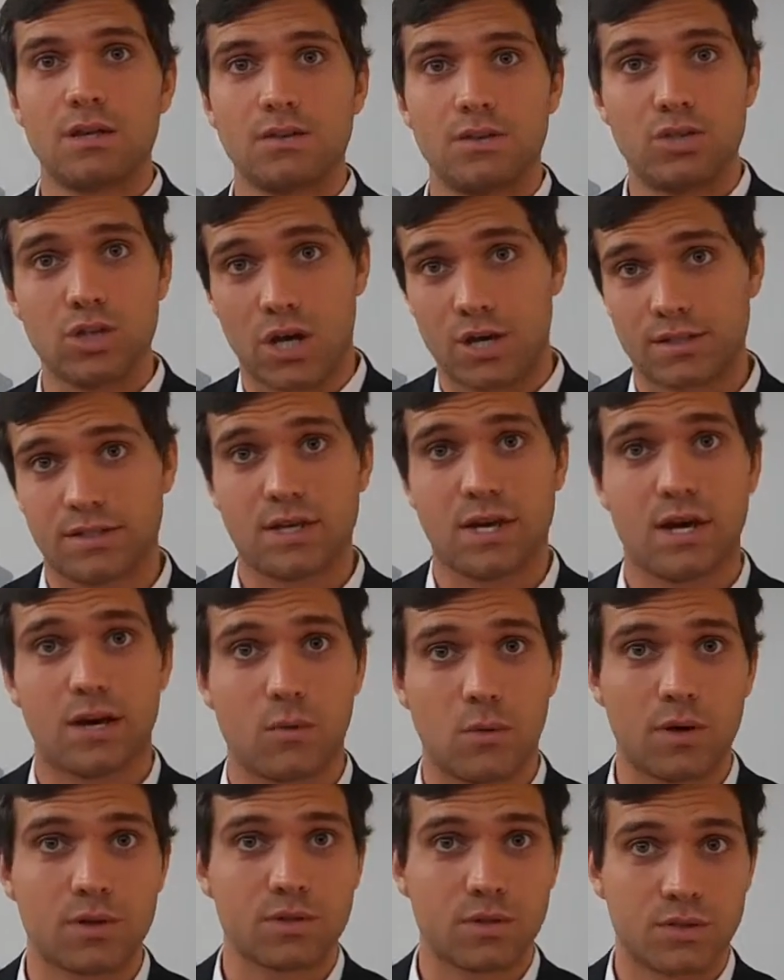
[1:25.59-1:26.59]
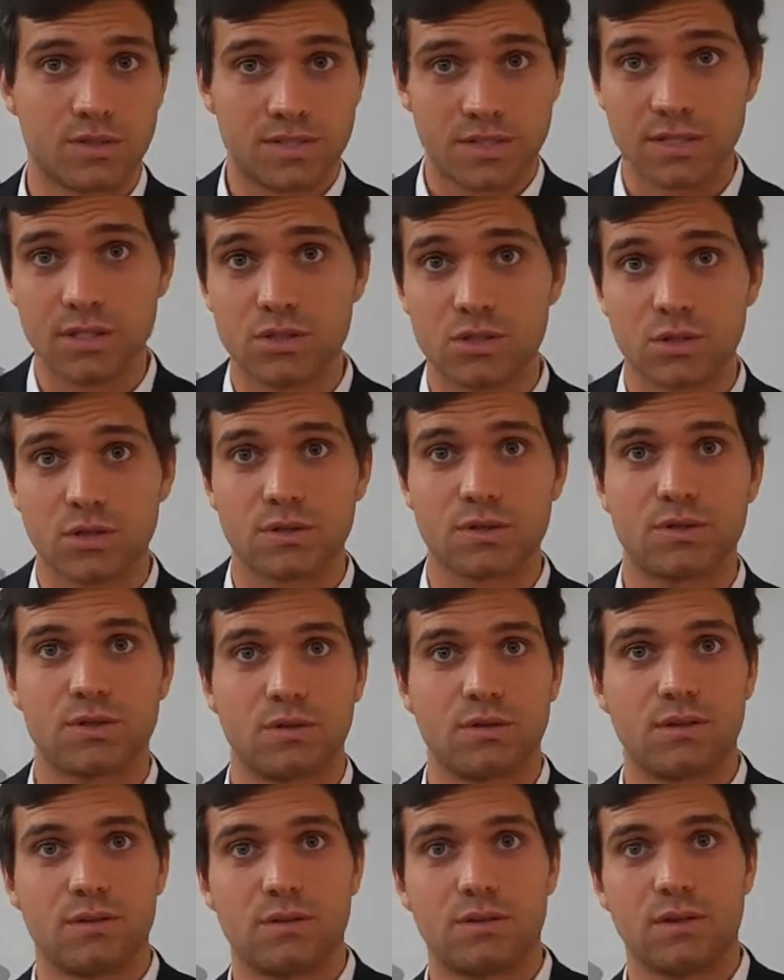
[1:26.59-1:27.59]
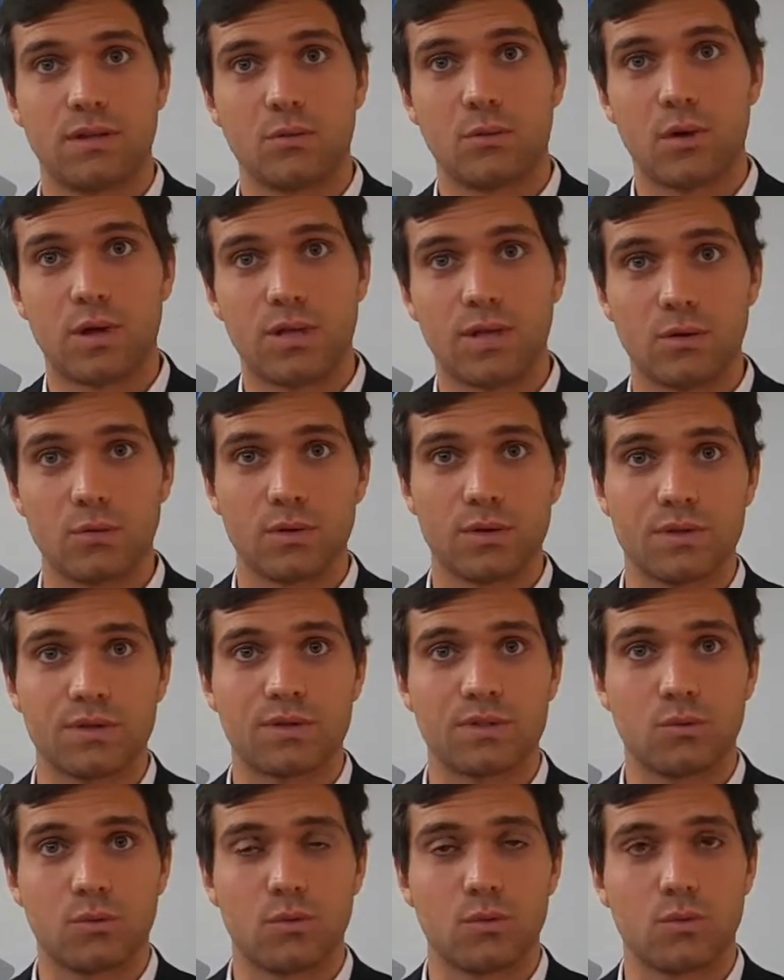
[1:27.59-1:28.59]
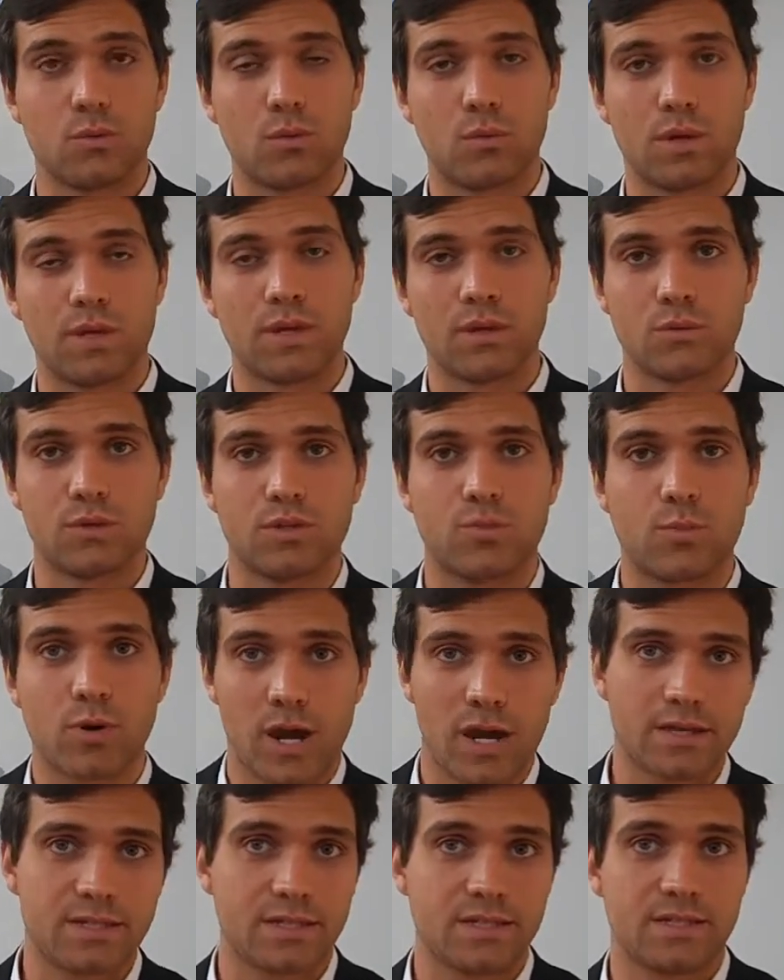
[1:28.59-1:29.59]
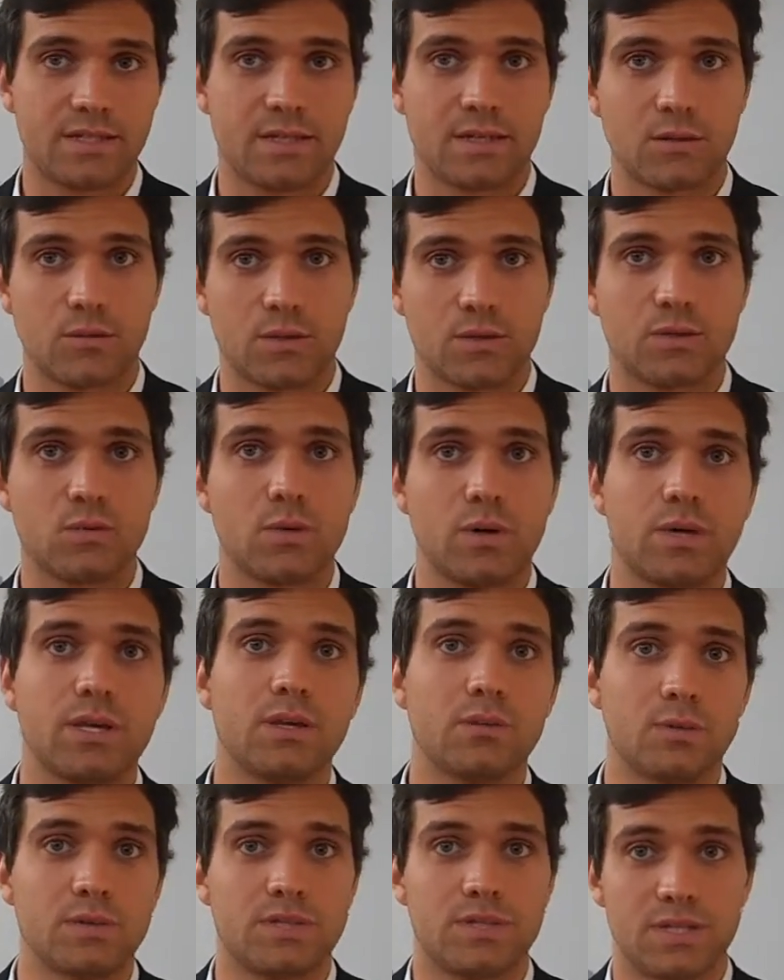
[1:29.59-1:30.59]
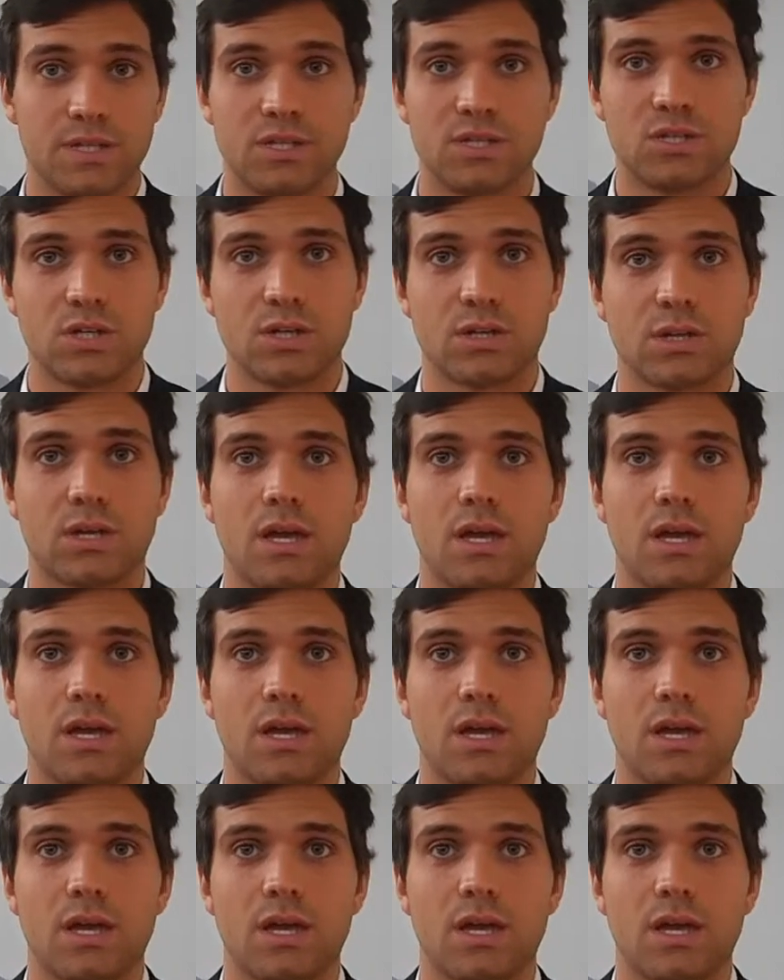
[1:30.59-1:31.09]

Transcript: John Todd was our teacher, so what he was practicing was what he was teaching.